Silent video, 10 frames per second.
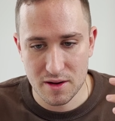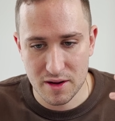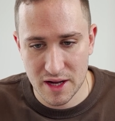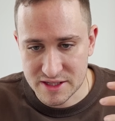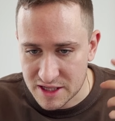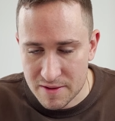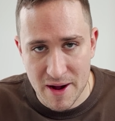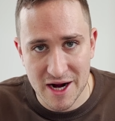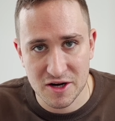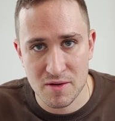it's in the
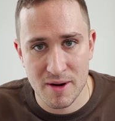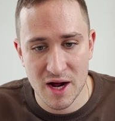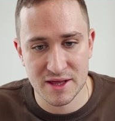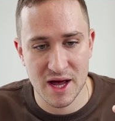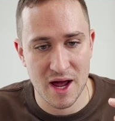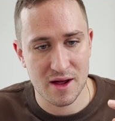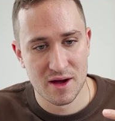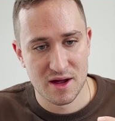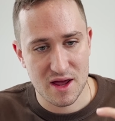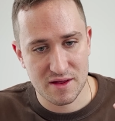back of your mind that
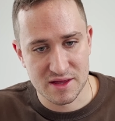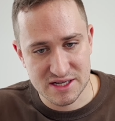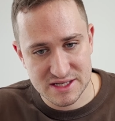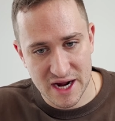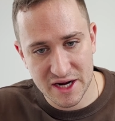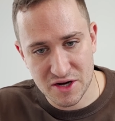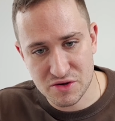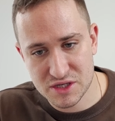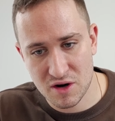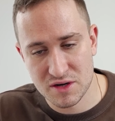the second you
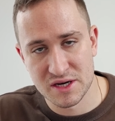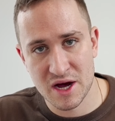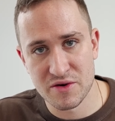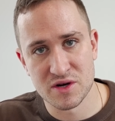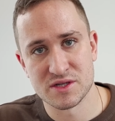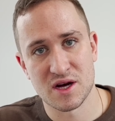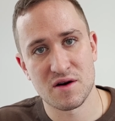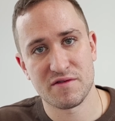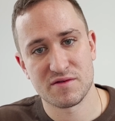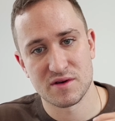start to doubt
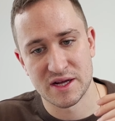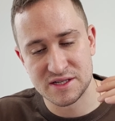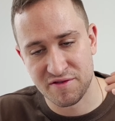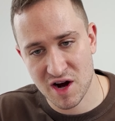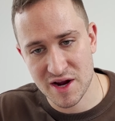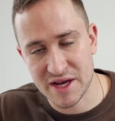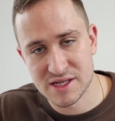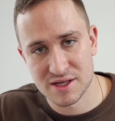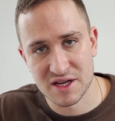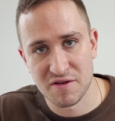yourself, it's very
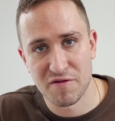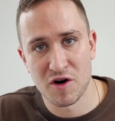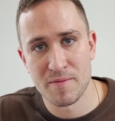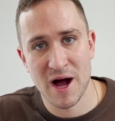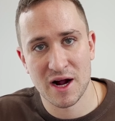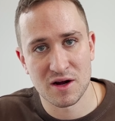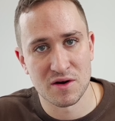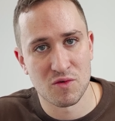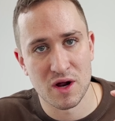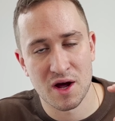easily to fall back
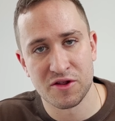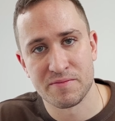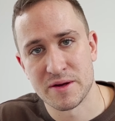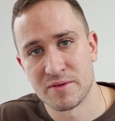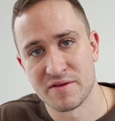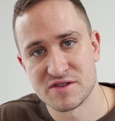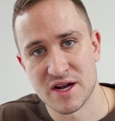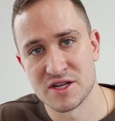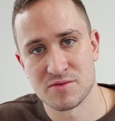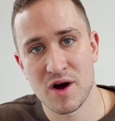on what other people have
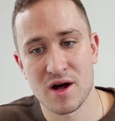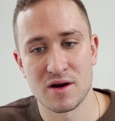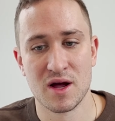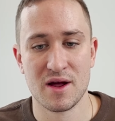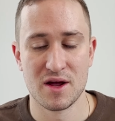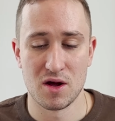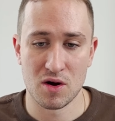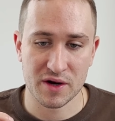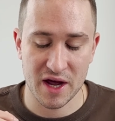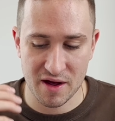said as well.
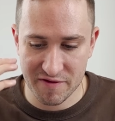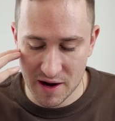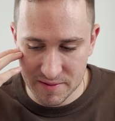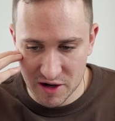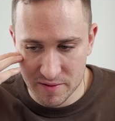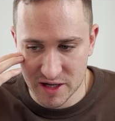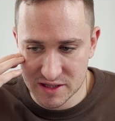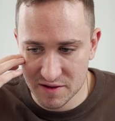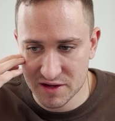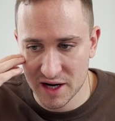Okay, if I'm doubting
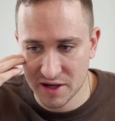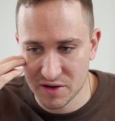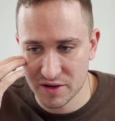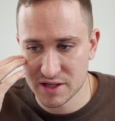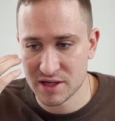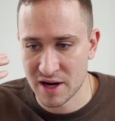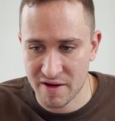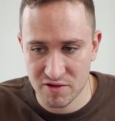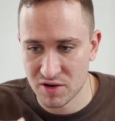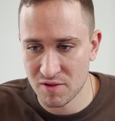myself that I can do this and
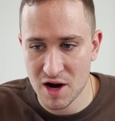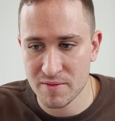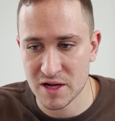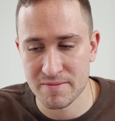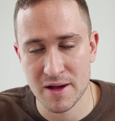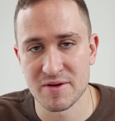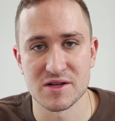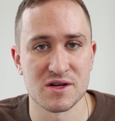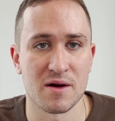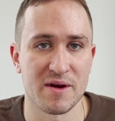everyone around me, maybe
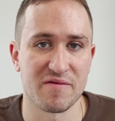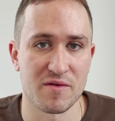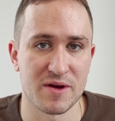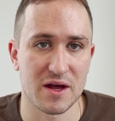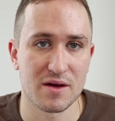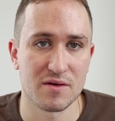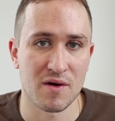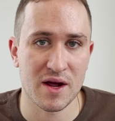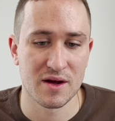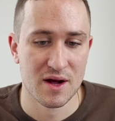it's not meant for me,
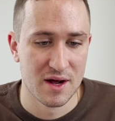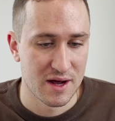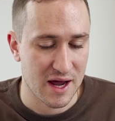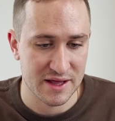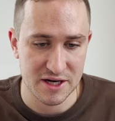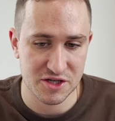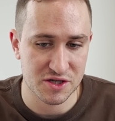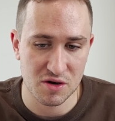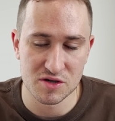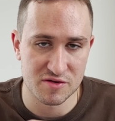right? And that
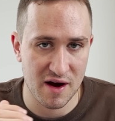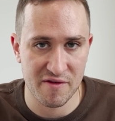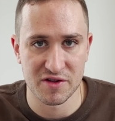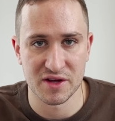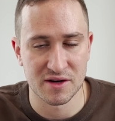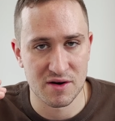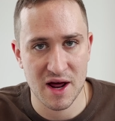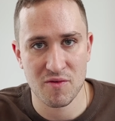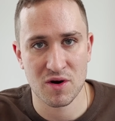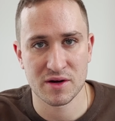just goes for everything. Your
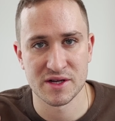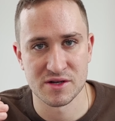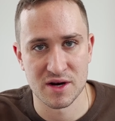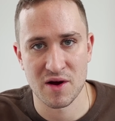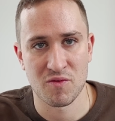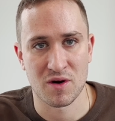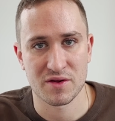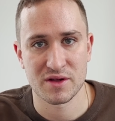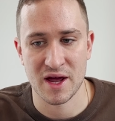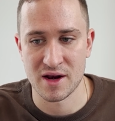network is your net
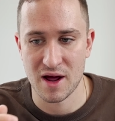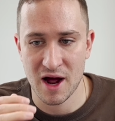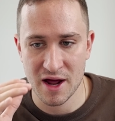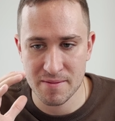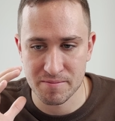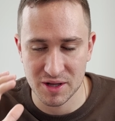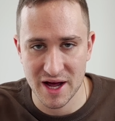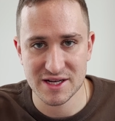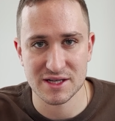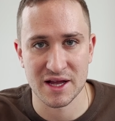worth. And I am
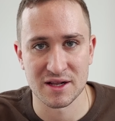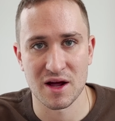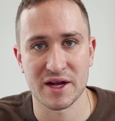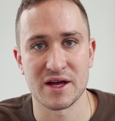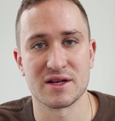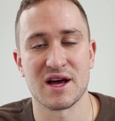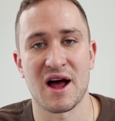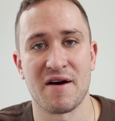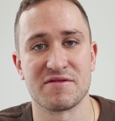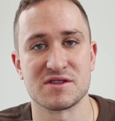blessed and lucky to
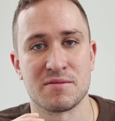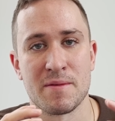have some